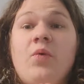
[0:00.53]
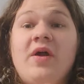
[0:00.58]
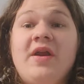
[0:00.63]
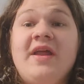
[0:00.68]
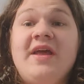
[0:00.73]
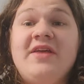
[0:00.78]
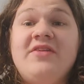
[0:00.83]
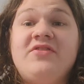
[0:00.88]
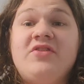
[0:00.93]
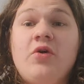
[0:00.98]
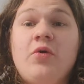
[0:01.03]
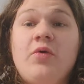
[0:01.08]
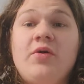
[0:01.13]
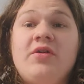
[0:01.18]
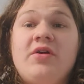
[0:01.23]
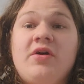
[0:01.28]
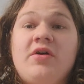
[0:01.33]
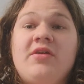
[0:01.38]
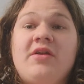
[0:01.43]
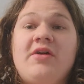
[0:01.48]
What is
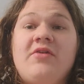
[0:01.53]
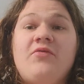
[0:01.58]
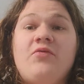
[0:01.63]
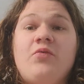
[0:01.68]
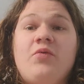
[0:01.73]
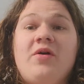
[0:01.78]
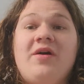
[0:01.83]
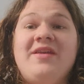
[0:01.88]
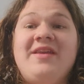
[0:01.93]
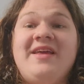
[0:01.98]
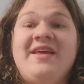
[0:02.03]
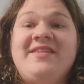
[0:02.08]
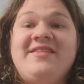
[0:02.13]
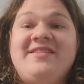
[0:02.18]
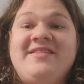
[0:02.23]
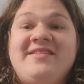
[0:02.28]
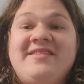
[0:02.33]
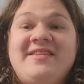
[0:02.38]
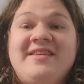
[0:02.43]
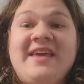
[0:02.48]
going on everyone?
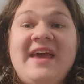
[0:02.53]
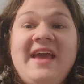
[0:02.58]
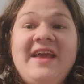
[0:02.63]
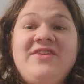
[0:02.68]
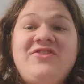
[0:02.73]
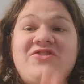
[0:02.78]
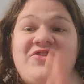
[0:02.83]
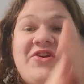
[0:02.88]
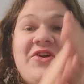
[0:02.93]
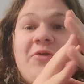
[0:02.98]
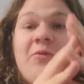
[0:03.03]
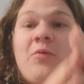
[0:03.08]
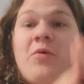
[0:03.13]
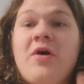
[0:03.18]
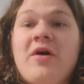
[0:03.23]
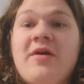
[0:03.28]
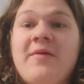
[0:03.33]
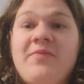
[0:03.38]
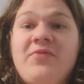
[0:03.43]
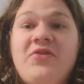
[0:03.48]
It's Gage here and
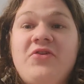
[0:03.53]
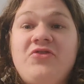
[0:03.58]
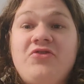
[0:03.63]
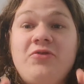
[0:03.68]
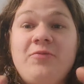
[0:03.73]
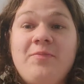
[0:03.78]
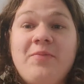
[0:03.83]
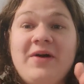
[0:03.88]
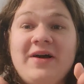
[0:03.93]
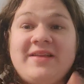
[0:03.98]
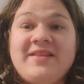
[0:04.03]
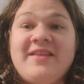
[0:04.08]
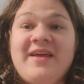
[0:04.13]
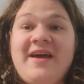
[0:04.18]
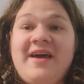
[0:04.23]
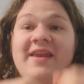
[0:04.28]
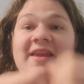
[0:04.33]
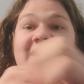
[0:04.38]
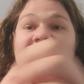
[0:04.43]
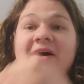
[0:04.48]
welcome to You Book
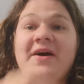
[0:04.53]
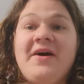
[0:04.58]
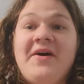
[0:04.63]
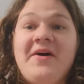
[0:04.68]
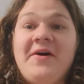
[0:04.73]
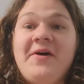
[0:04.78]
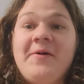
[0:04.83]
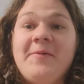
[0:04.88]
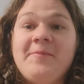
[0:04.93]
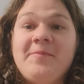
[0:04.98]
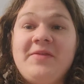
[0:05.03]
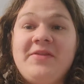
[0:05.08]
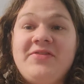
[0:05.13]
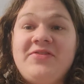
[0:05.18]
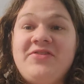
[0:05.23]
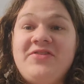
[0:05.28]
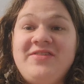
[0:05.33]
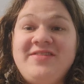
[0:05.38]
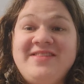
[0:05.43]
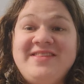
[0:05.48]
That.
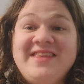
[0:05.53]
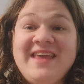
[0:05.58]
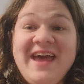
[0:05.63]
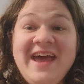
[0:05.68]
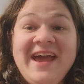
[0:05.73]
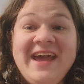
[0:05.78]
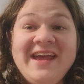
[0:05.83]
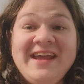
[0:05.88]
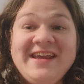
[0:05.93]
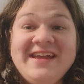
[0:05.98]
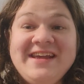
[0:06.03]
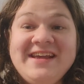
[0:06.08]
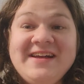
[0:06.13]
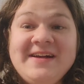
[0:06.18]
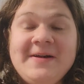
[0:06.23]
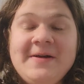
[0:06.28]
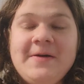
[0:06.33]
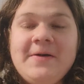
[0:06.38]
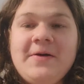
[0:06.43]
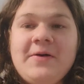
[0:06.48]
Um, today,
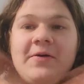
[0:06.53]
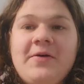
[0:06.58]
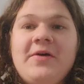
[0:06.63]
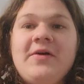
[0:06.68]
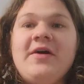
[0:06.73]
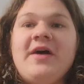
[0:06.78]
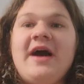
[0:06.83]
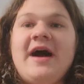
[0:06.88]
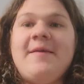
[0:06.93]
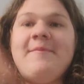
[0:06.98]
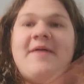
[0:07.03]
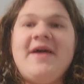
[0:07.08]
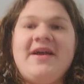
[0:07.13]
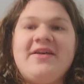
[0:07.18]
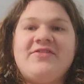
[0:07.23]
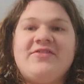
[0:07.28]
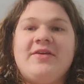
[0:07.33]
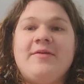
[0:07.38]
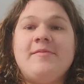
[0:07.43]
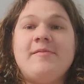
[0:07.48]
I'm
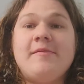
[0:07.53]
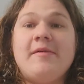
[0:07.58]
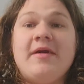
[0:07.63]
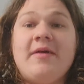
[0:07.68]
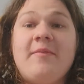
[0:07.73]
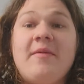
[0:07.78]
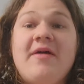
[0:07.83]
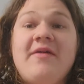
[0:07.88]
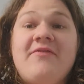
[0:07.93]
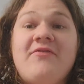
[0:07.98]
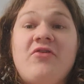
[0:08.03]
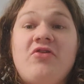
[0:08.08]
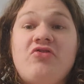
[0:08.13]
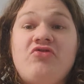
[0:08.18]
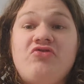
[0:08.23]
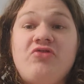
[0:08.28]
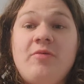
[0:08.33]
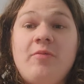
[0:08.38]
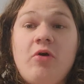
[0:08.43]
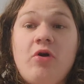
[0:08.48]
actually making my
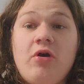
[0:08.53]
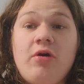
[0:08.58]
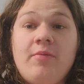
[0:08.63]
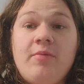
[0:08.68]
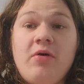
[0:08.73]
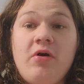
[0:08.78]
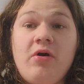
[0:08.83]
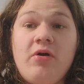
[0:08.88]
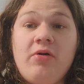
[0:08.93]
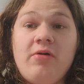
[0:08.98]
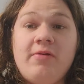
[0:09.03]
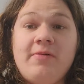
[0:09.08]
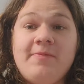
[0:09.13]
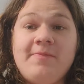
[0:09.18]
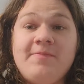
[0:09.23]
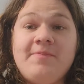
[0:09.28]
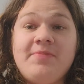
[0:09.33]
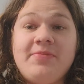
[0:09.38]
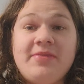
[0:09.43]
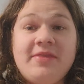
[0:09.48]
first Jim Harbaugh
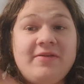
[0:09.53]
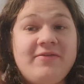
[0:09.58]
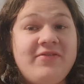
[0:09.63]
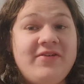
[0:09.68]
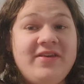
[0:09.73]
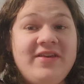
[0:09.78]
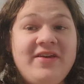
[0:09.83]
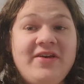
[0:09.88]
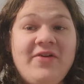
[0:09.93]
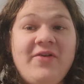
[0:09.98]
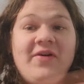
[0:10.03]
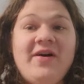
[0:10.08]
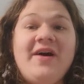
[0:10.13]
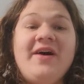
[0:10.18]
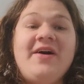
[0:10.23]
video.